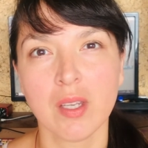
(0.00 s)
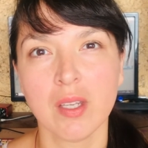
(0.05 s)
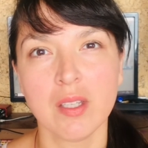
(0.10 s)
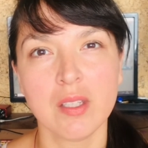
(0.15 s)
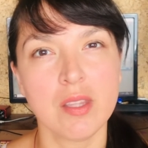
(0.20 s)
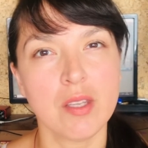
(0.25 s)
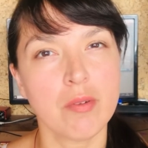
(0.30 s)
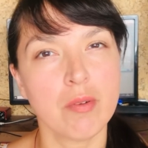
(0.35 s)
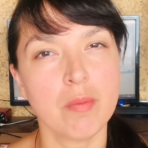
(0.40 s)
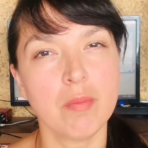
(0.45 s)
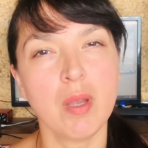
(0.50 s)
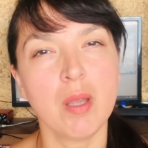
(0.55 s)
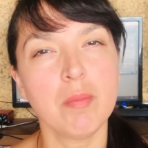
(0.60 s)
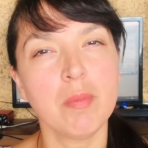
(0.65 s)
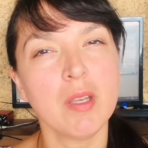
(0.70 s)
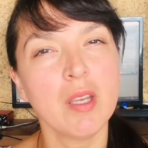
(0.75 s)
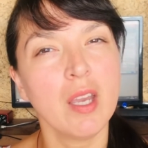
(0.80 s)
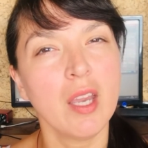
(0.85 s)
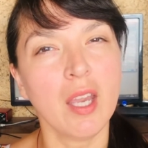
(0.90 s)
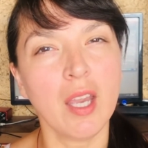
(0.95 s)
There are maybe
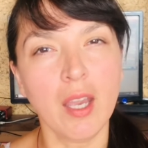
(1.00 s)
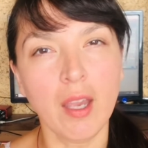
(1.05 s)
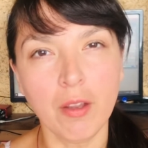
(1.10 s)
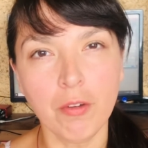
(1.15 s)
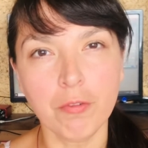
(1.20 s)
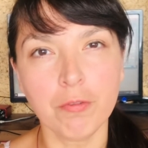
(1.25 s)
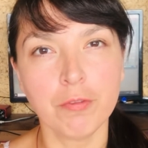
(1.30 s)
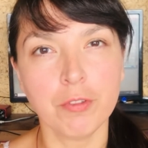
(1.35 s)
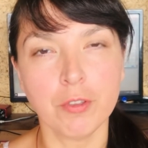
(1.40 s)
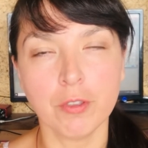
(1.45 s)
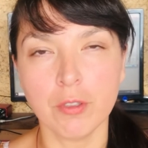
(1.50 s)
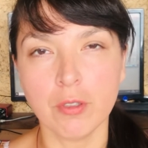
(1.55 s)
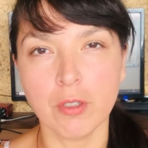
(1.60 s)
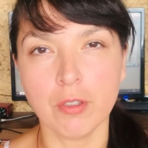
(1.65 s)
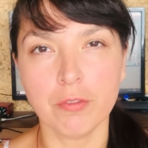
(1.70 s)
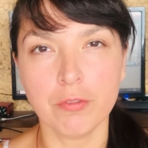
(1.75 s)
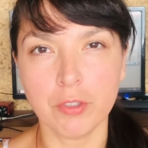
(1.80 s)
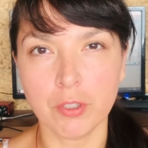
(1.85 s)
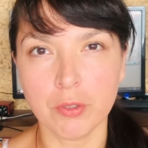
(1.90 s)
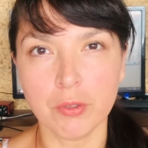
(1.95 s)
a handful
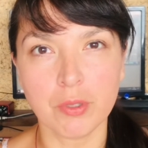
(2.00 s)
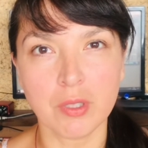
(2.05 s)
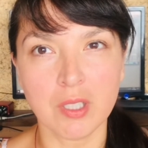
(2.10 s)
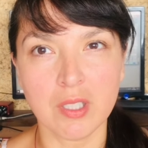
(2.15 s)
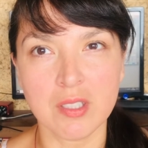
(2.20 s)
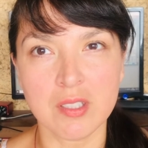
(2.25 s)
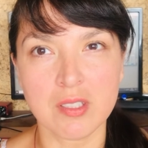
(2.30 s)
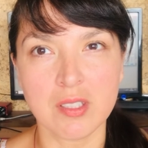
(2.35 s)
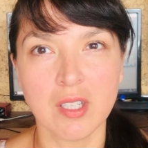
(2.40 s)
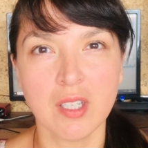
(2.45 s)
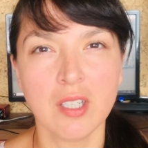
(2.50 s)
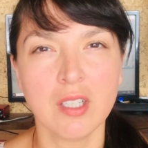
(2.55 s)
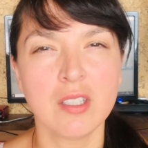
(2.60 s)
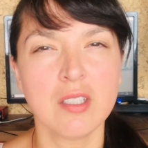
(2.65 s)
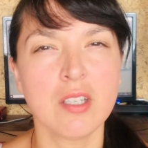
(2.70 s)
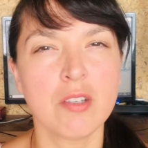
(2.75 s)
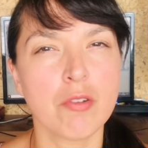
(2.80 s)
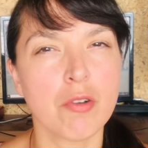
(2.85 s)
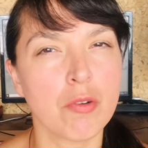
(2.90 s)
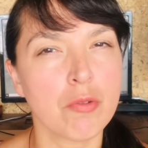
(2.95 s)
of yogis
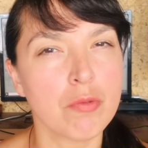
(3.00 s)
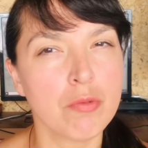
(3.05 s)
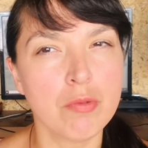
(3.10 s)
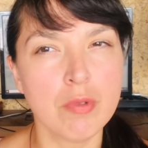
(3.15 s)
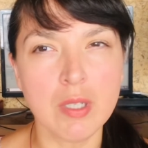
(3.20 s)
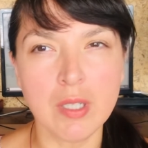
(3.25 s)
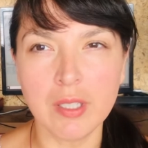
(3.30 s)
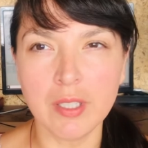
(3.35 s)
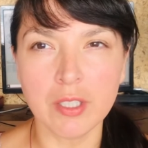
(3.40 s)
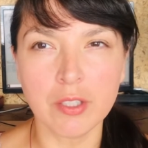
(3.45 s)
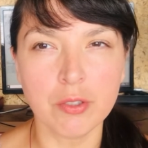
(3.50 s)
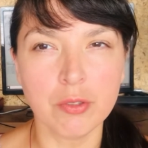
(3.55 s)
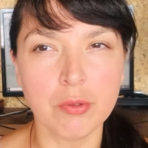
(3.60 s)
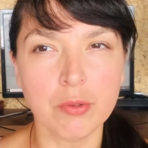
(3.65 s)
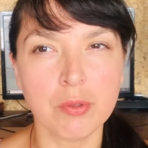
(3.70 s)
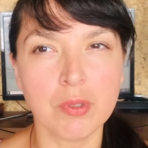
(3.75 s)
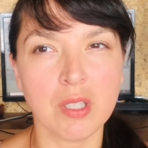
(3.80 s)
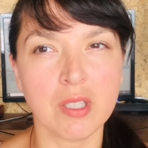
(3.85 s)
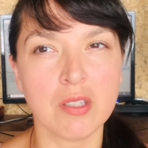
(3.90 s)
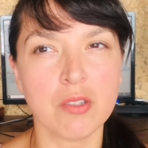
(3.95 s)
that are really cool,
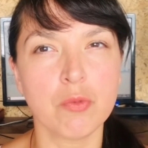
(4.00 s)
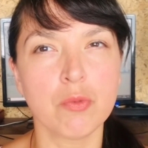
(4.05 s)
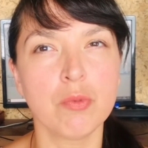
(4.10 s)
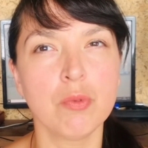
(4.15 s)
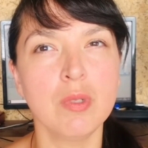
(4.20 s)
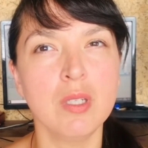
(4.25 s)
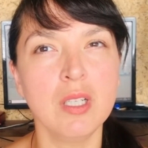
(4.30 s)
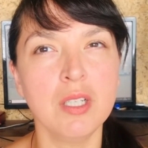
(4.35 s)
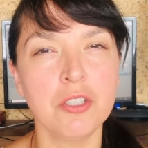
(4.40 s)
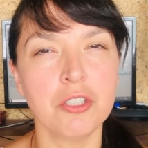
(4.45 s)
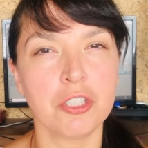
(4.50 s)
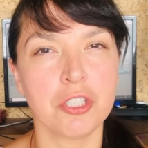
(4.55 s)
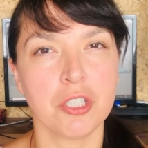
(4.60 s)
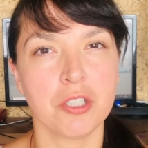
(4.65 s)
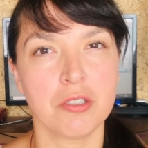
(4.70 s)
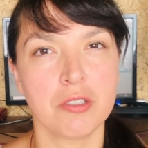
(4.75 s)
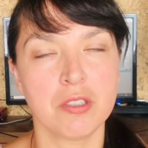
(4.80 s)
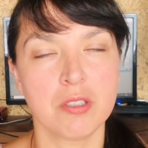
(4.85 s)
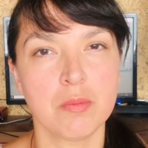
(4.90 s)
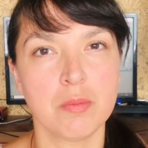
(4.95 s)
that really
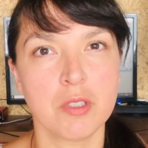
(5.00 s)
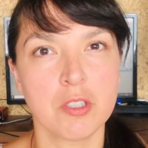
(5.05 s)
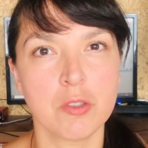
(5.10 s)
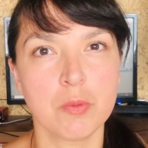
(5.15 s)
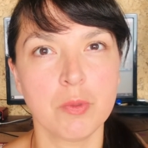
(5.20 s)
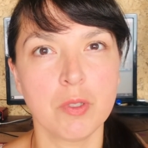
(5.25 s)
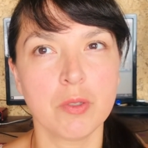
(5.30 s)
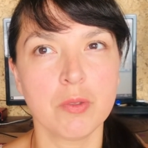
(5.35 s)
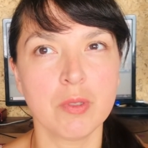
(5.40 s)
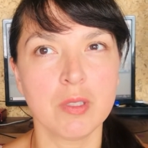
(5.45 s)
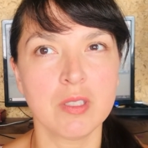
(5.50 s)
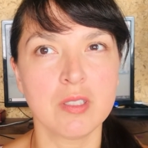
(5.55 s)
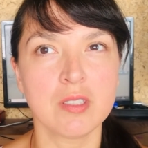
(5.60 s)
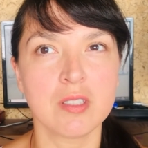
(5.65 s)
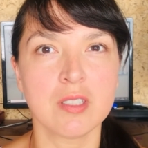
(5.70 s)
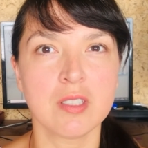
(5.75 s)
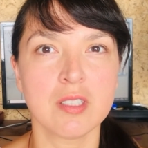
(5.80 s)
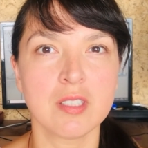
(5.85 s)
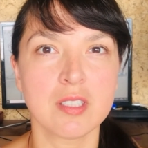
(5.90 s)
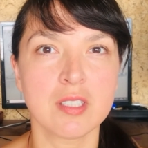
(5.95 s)
share some
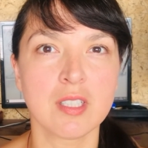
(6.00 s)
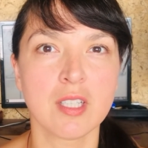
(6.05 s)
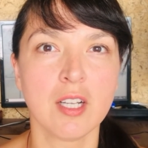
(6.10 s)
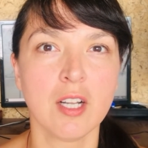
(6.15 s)
experiences,